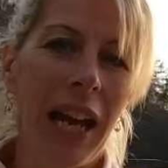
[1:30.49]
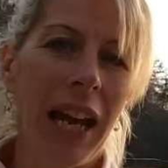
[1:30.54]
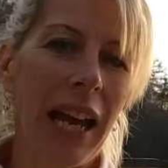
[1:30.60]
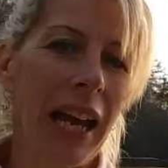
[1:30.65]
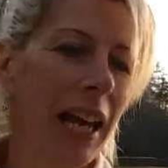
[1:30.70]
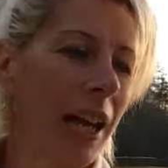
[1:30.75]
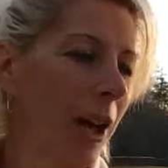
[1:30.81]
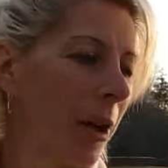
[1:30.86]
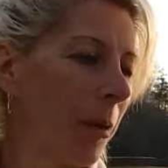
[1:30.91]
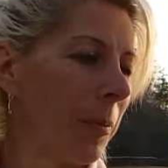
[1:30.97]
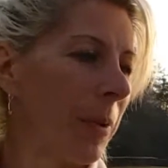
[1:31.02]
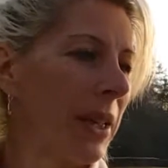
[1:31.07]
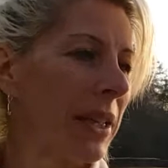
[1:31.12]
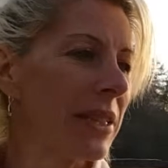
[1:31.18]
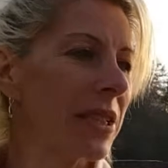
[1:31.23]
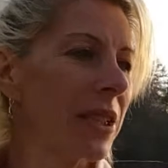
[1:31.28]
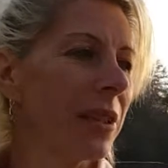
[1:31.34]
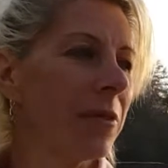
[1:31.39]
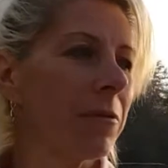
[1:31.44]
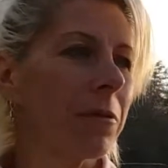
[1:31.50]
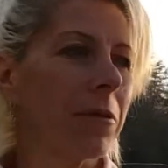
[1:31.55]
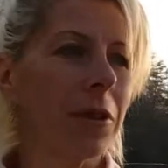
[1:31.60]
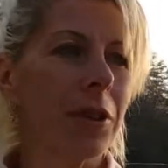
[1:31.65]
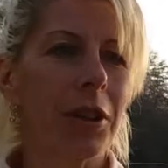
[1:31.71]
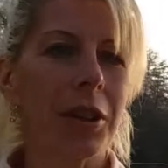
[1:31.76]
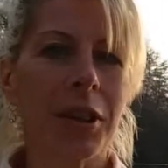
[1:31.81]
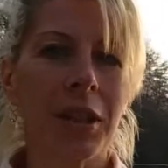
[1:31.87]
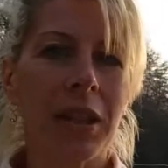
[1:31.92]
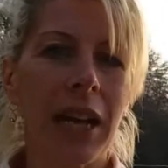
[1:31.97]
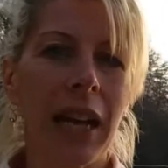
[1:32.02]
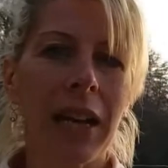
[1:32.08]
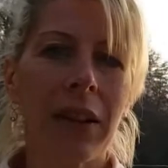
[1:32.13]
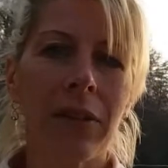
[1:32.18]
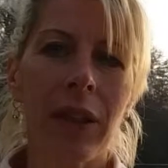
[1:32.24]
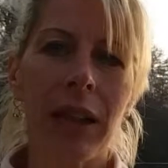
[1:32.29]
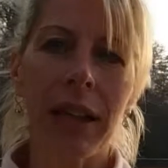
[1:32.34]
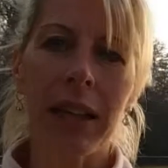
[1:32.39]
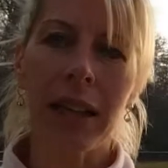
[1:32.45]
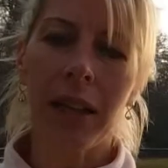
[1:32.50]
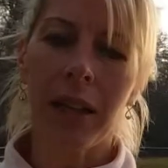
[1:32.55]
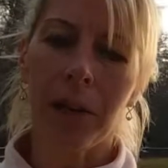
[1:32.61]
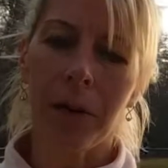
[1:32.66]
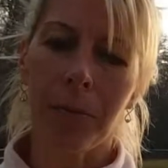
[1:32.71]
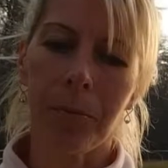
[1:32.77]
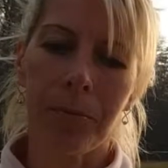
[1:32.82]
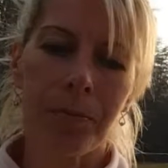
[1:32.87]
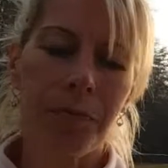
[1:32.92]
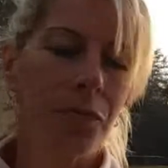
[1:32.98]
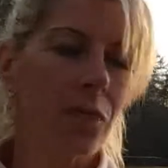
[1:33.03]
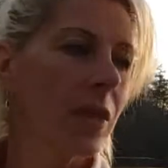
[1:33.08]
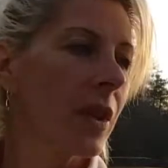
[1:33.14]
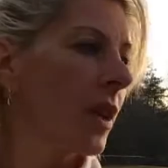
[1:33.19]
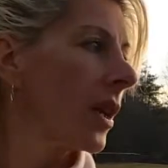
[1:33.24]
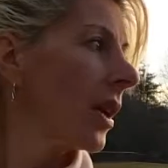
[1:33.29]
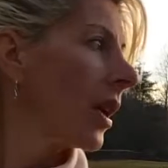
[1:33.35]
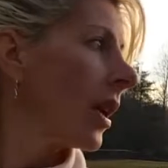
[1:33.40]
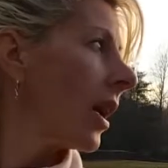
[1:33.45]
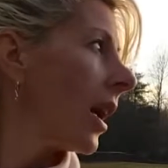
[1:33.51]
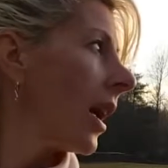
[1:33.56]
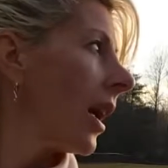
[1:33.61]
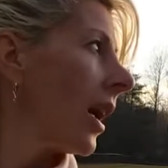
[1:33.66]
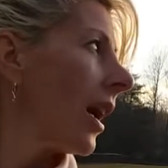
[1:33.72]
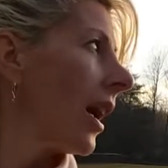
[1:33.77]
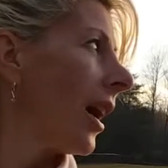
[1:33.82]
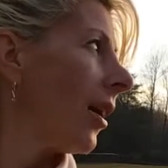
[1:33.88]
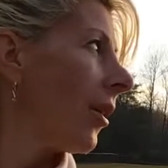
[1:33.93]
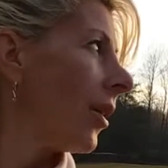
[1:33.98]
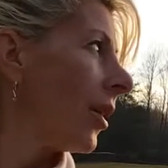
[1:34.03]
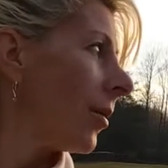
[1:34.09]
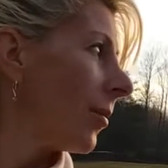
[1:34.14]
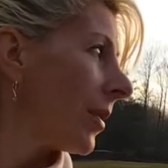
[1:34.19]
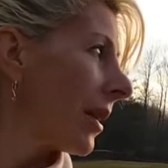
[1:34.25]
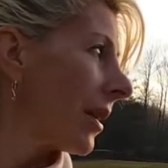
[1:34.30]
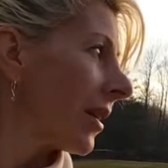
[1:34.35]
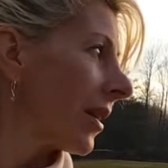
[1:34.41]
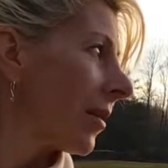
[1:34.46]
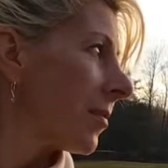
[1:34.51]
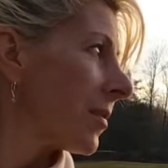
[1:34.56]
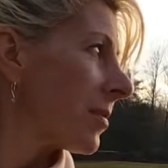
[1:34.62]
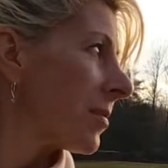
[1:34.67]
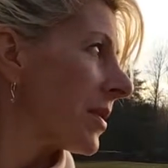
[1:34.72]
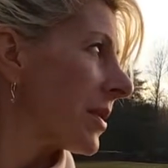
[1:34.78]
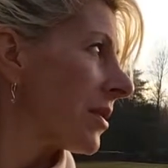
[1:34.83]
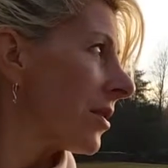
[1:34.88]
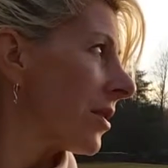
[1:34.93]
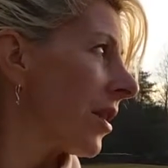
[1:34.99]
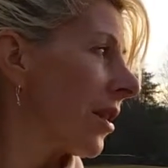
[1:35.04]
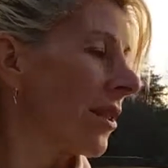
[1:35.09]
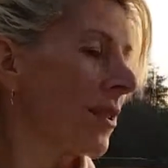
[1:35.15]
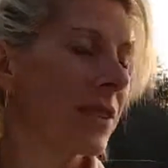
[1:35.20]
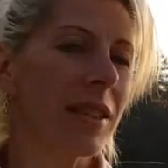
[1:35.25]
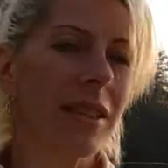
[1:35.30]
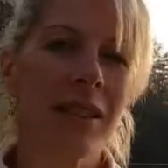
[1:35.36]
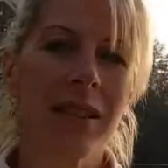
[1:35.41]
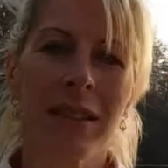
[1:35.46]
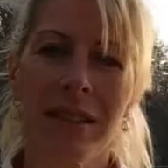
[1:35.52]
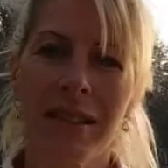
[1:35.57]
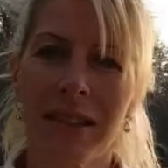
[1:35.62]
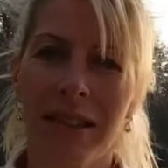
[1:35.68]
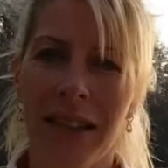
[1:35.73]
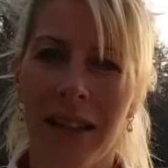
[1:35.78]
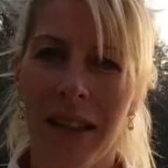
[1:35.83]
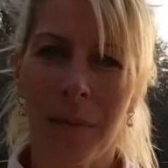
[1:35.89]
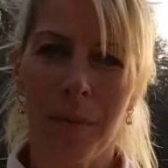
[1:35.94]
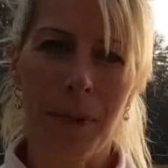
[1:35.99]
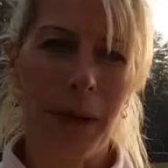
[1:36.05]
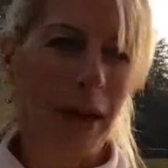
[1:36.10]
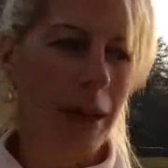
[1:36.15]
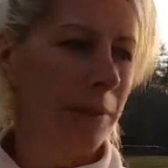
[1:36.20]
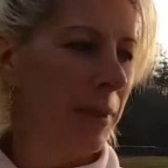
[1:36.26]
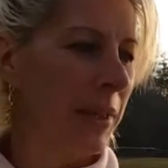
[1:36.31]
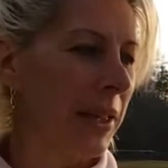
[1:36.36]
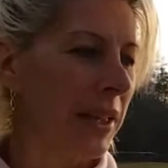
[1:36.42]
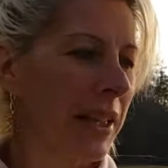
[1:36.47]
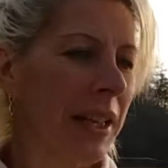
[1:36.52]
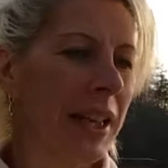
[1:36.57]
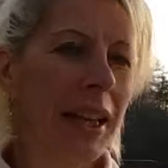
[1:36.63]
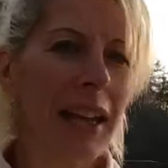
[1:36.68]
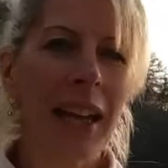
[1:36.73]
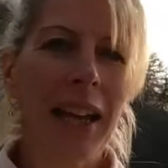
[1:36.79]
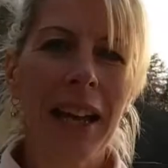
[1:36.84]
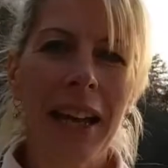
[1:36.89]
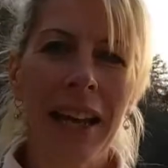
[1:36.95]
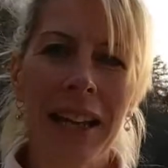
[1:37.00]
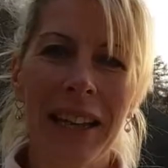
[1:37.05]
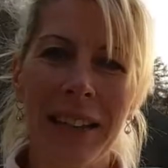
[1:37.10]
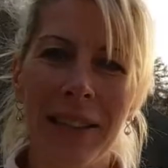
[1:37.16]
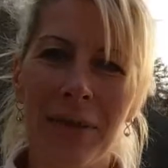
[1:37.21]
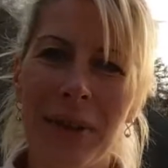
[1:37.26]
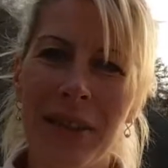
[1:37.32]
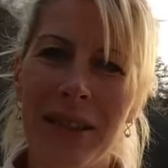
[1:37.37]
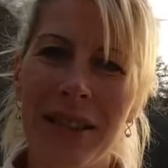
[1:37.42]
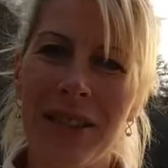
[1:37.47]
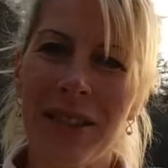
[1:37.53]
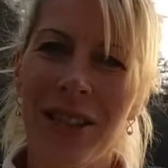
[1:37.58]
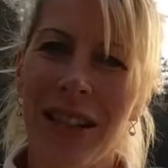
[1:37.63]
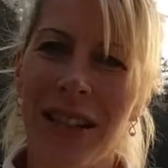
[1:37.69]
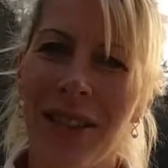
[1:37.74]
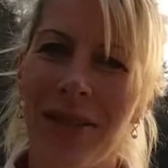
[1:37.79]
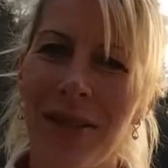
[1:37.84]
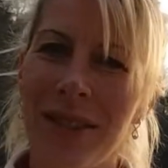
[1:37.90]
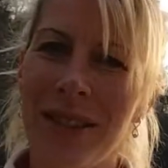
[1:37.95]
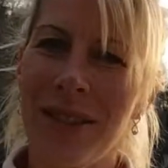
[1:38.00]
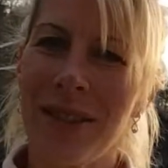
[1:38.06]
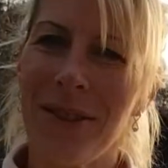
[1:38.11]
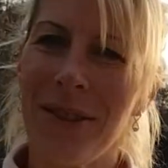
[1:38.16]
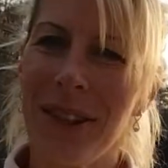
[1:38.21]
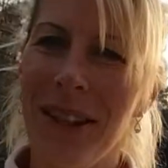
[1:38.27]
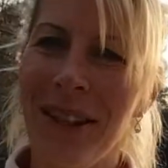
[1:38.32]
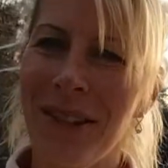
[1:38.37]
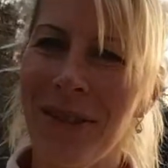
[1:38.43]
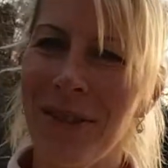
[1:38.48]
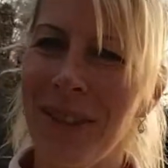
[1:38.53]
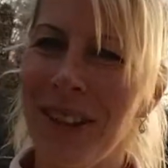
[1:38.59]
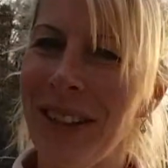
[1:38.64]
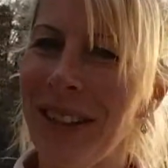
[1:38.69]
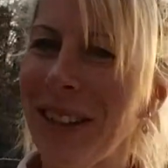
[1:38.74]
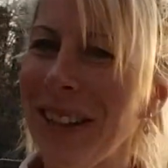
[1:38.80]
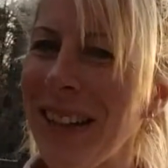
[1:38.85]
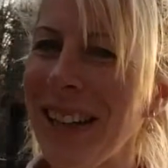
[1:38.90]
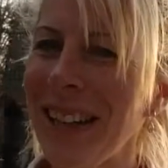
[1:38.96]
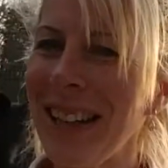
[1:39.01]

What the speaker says: It's good for kind of like how, oh, here comes Mr. Darcy. He's going to come behind me. He wants to check out what's going on over here.